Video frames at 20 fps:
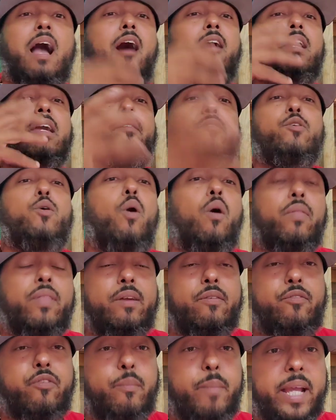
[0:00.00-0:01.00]
I'll give you all
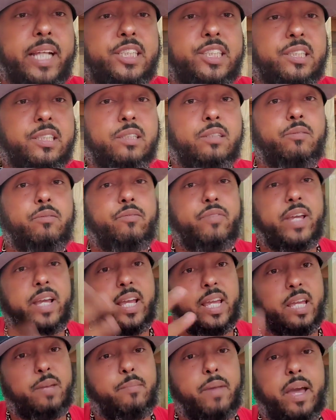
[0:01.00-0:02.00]
the information
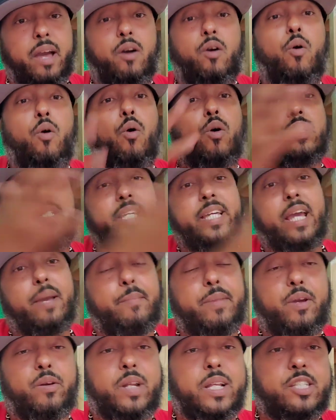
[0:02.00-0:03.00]
via email or
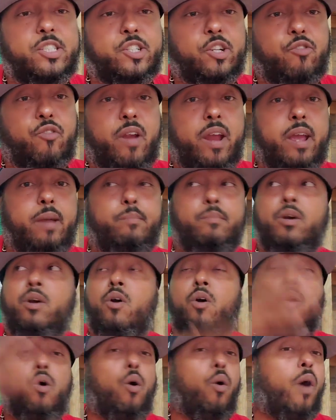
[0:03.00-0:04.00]
DM me on Instagram
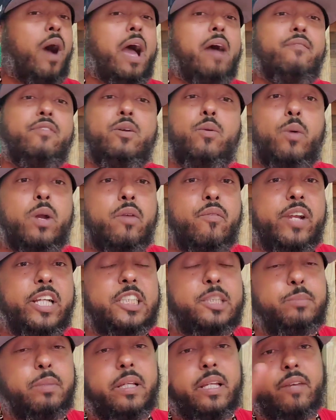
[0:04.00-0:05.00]
or however you want to
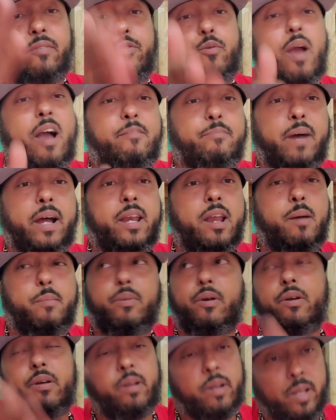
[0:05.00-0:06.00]
reach me. If you have my
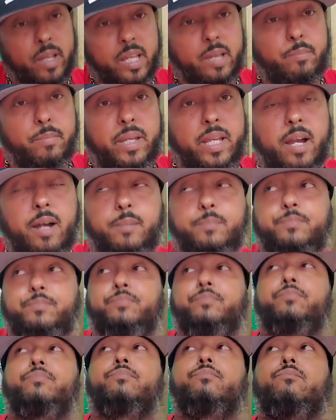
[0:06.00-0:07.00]
number, hit me up.
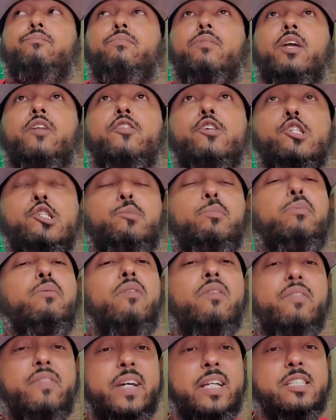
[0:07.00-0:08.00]
The Super
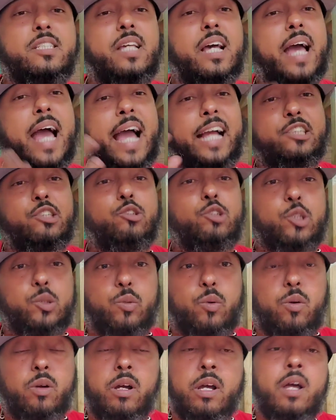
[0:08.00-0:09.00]
Bowl events, as
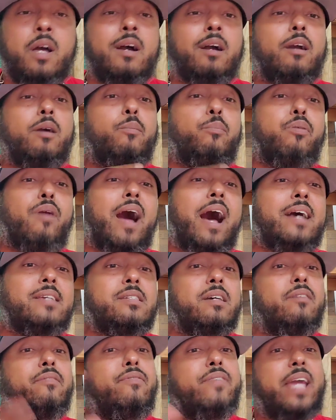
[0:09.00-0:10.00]
usual,
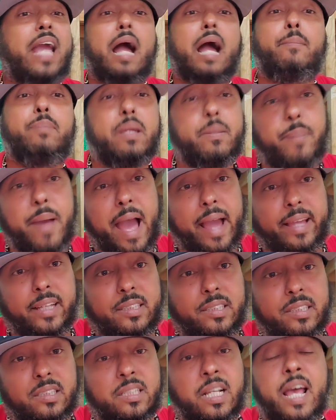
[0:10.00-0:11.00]
comprise of VIP
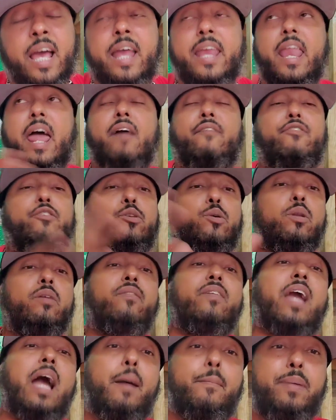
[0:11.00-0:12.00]
packages. Now, if you do
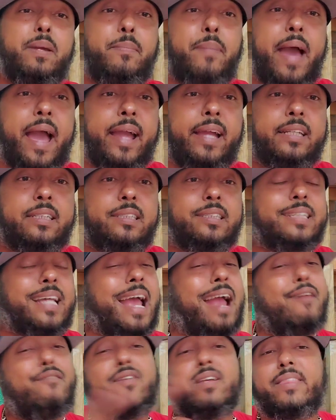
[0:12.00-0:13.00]
the VIP packages,
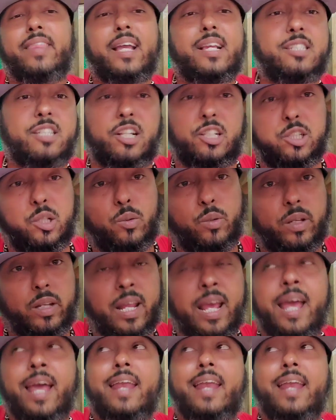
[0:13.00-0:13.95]
everything's included.